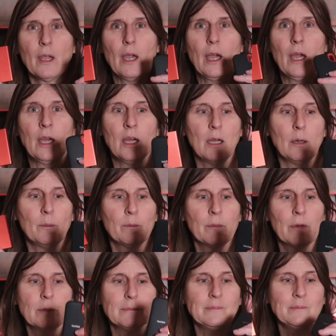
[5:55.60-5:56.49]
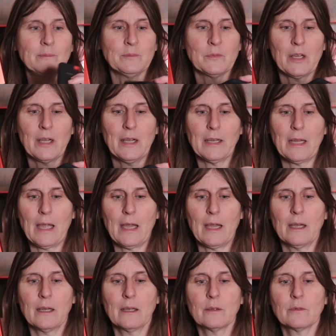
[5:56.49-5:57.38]
I
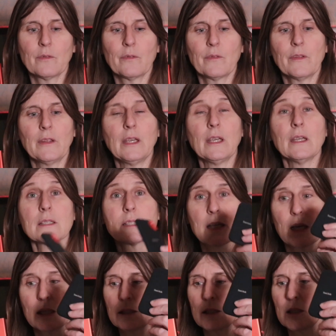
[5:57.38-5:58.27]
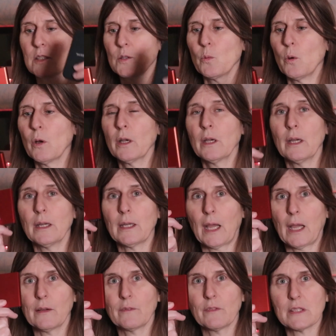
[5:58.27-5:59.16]
have the SanDisk one and
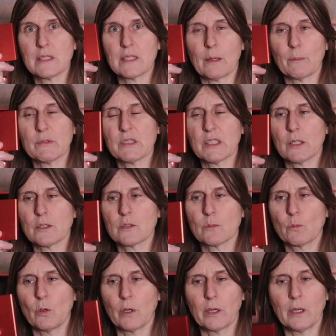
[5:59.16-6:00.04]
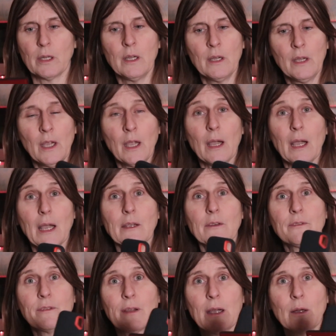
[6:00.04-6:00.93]
I have the Samsung one. I
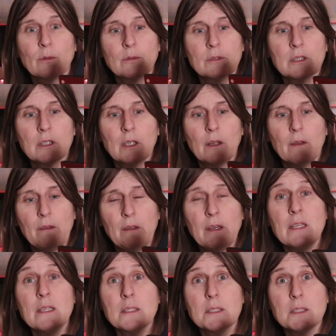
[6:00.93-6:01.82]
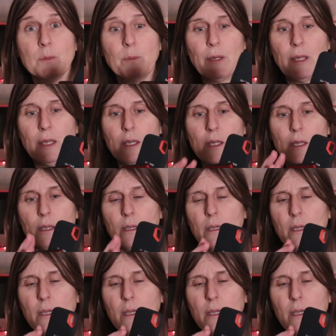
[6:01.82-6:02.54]
found these to be